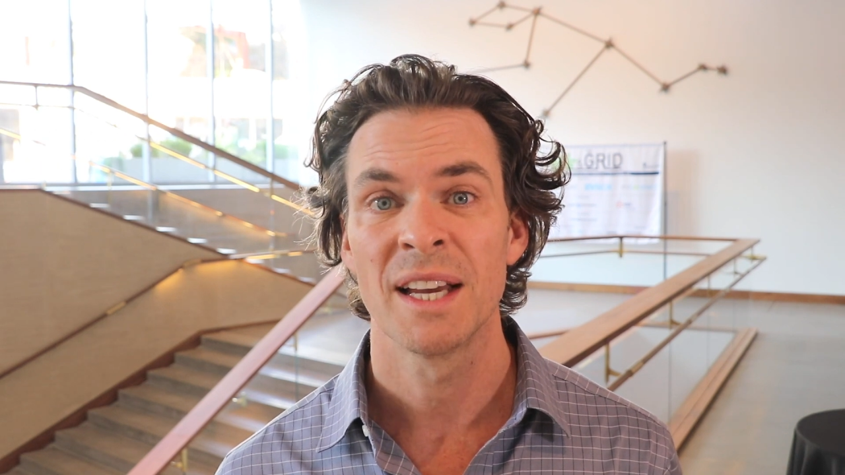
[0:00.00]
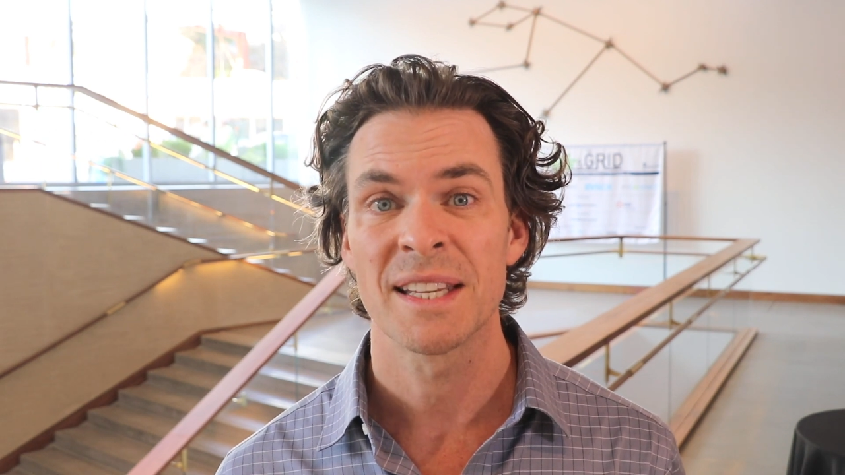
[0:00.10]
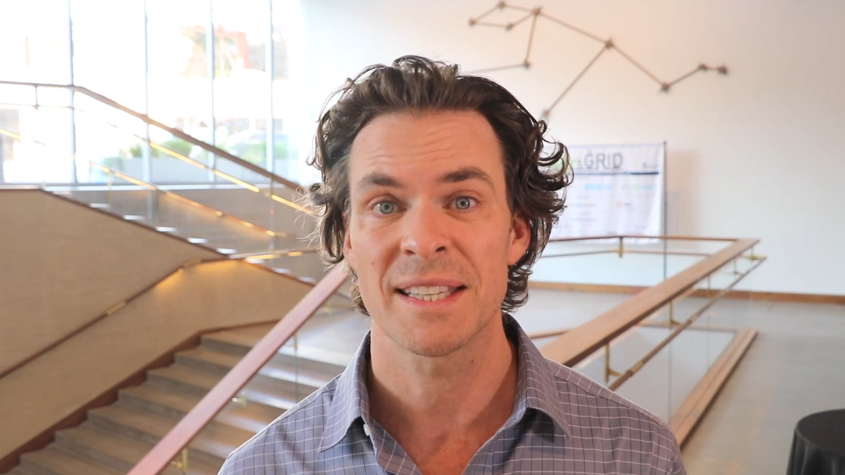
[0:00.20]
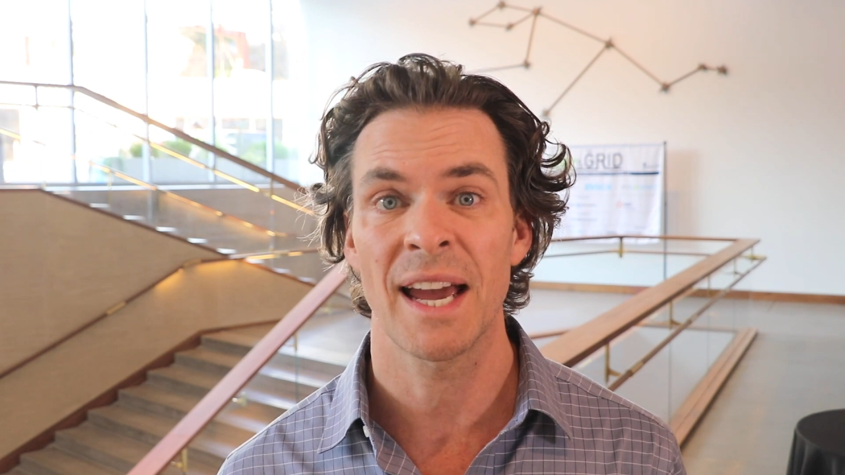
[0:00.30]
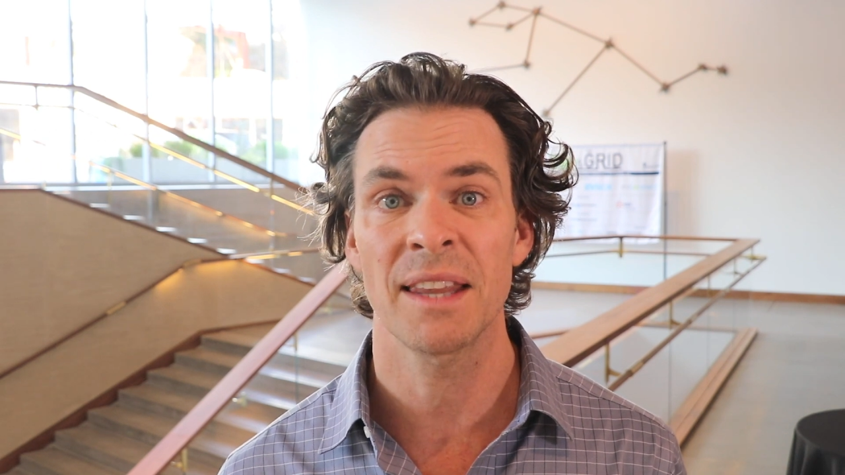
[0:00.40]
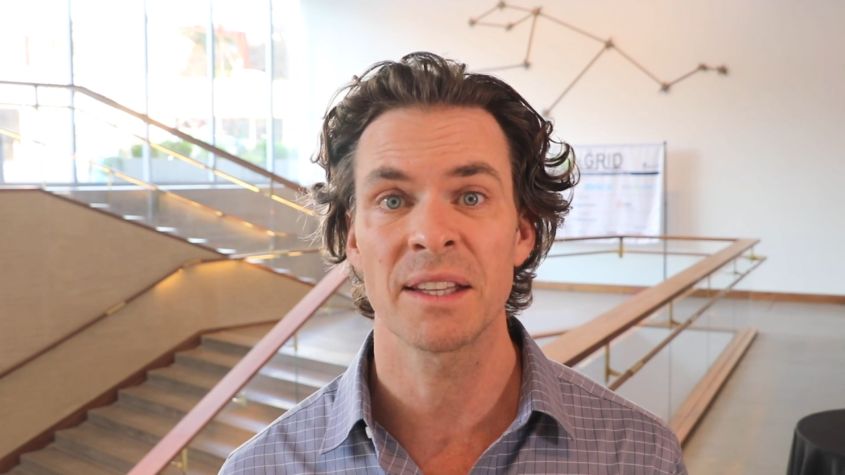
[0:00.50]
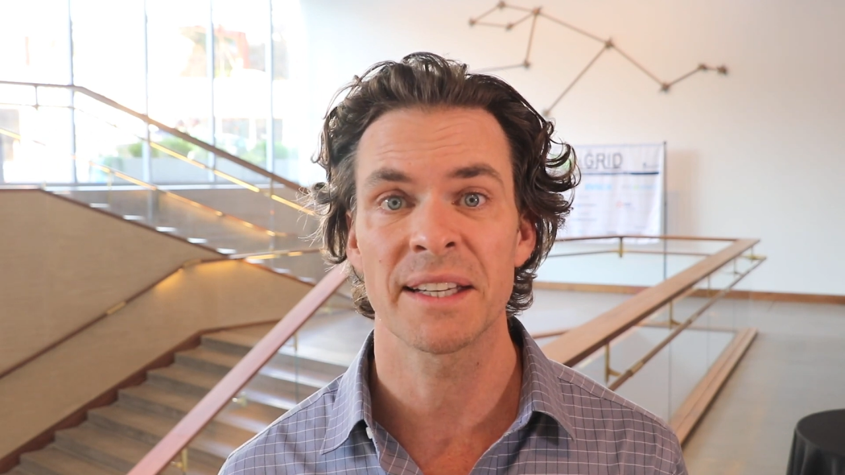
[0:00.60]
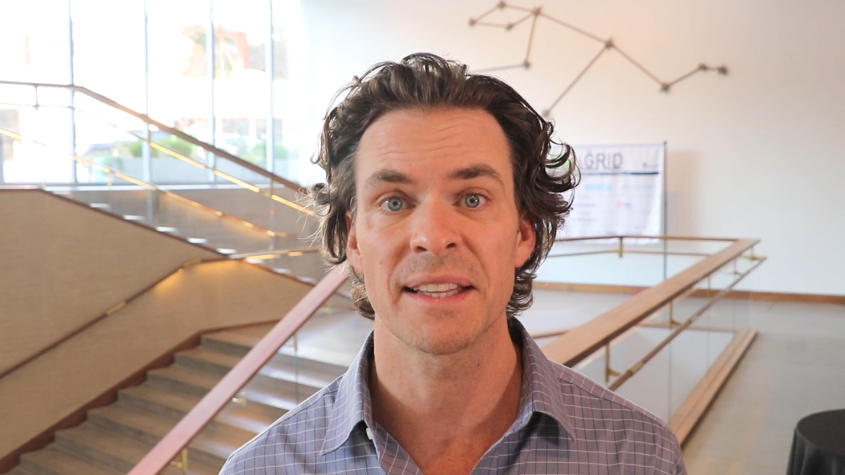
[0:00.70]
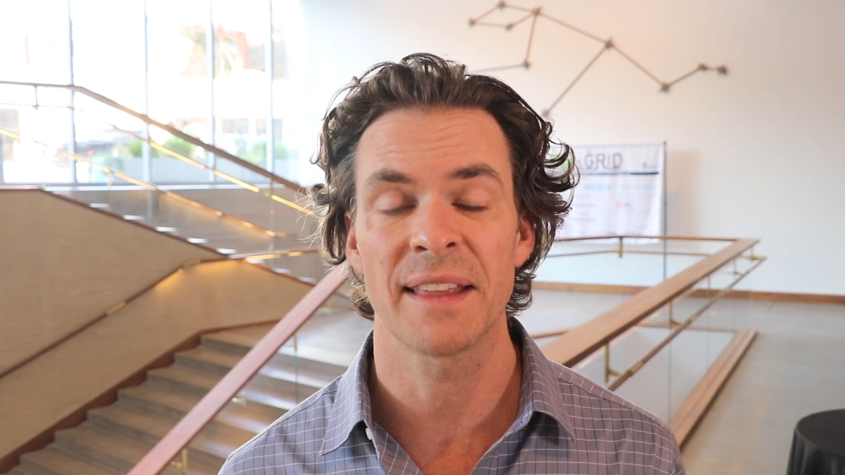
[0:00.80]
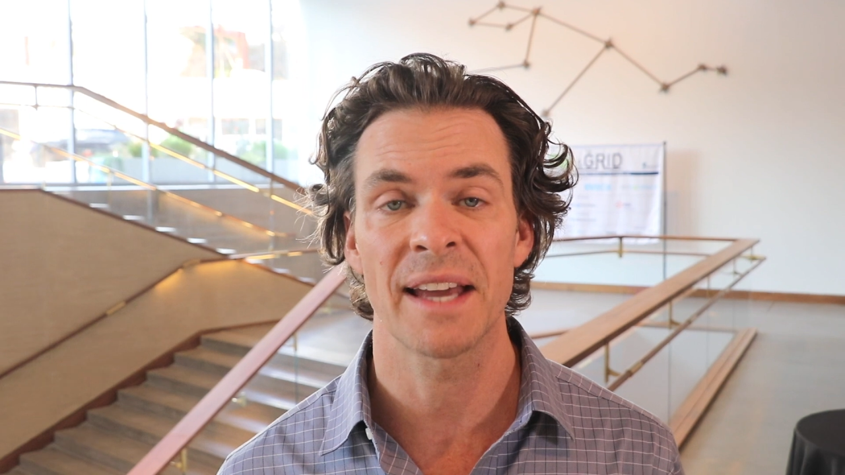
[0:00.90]

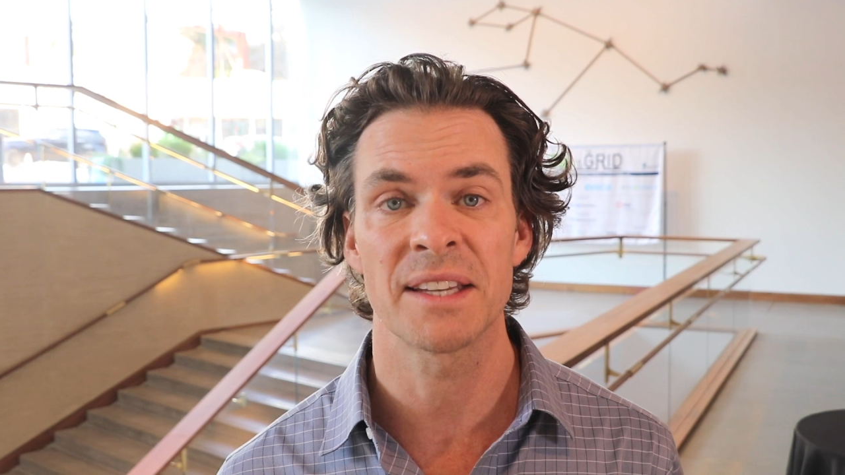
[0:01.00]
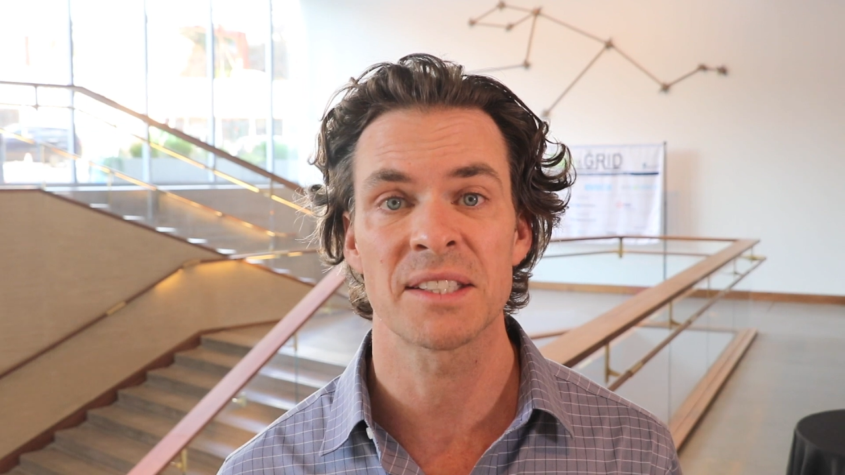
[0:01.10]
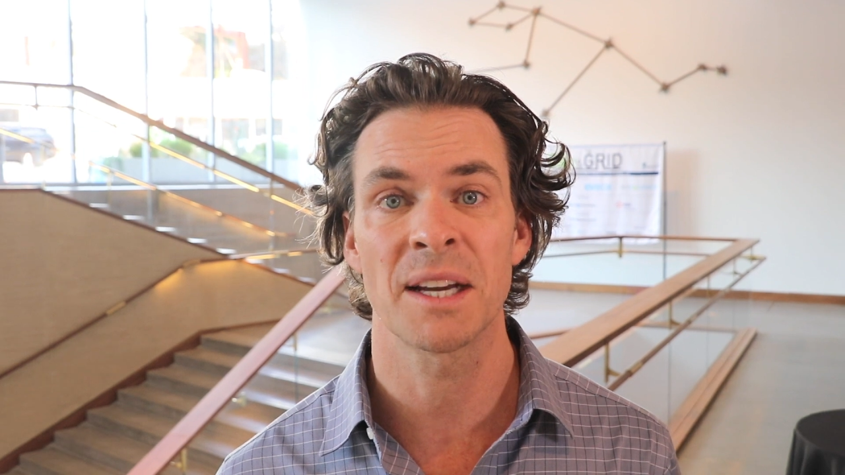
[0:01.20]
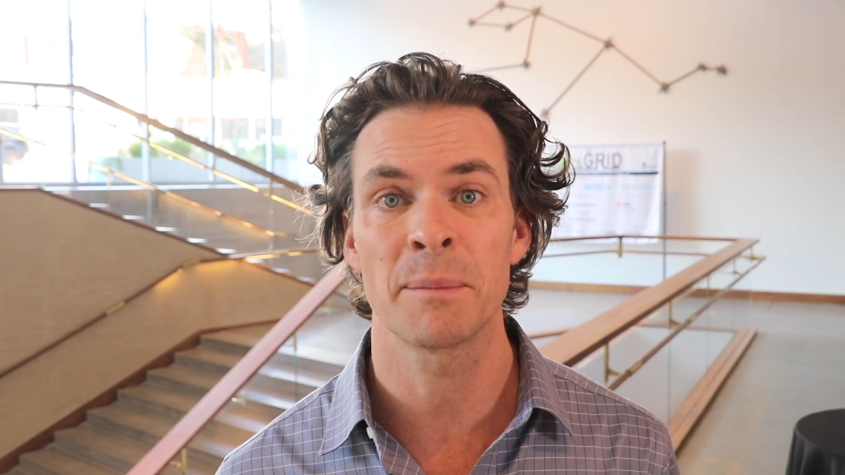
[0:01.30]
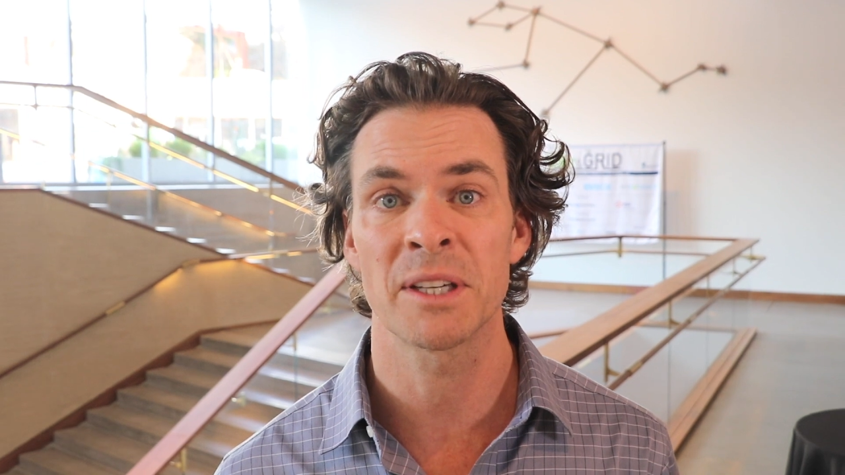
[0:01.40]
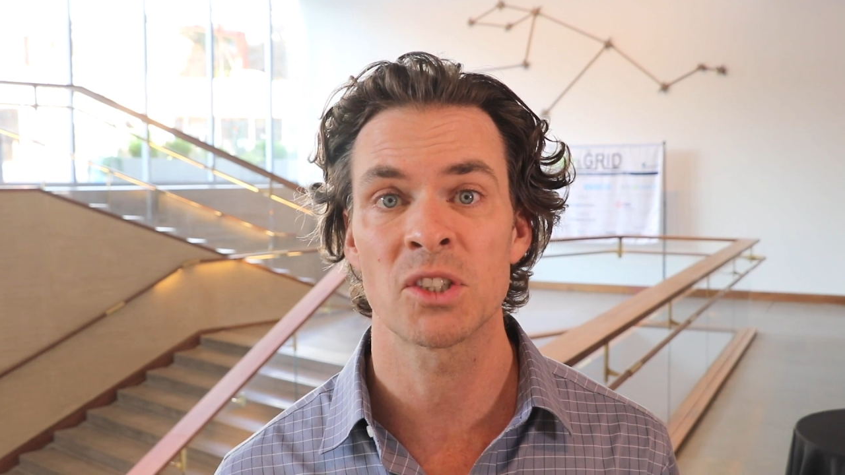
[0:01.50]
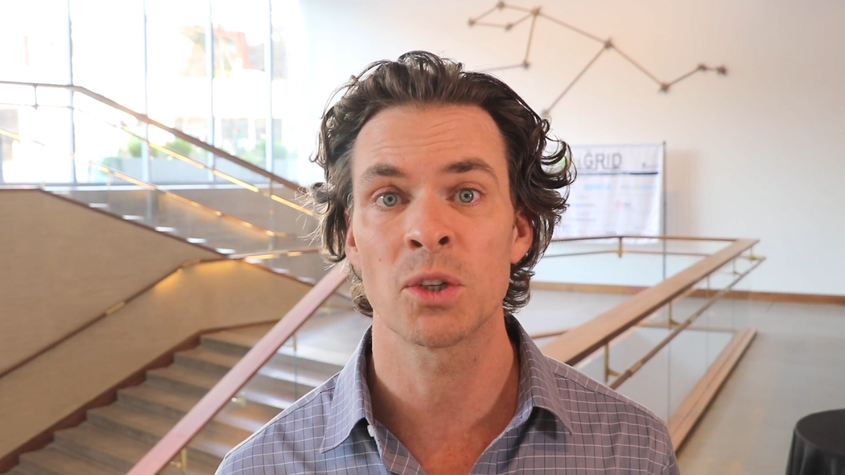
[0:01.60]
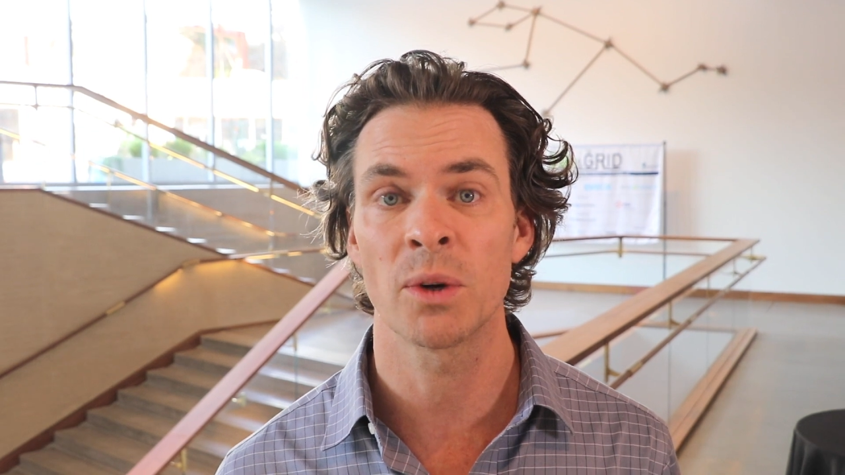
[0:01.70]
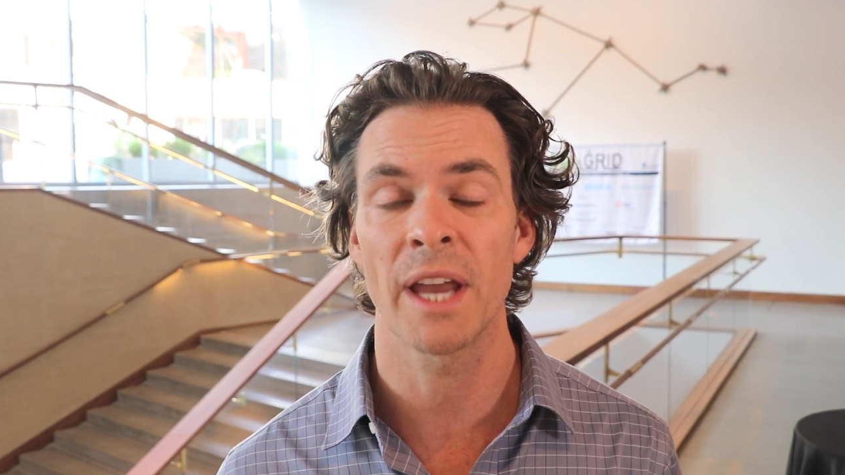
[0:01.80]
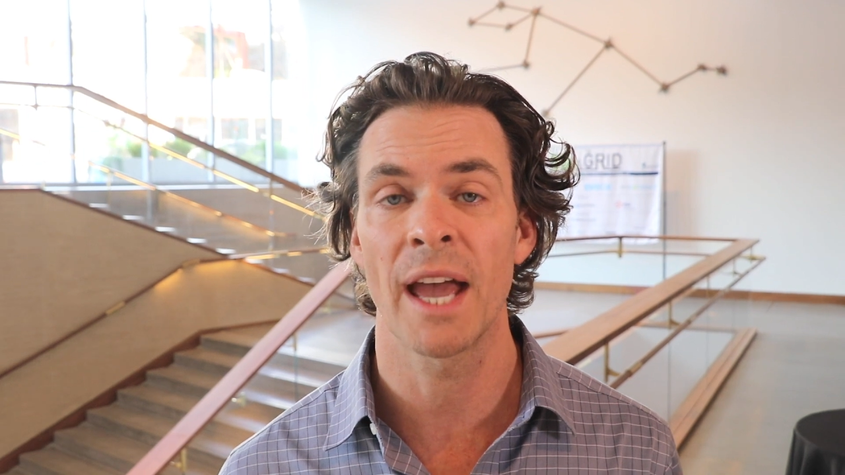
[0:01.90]
Sadly, that is coming to an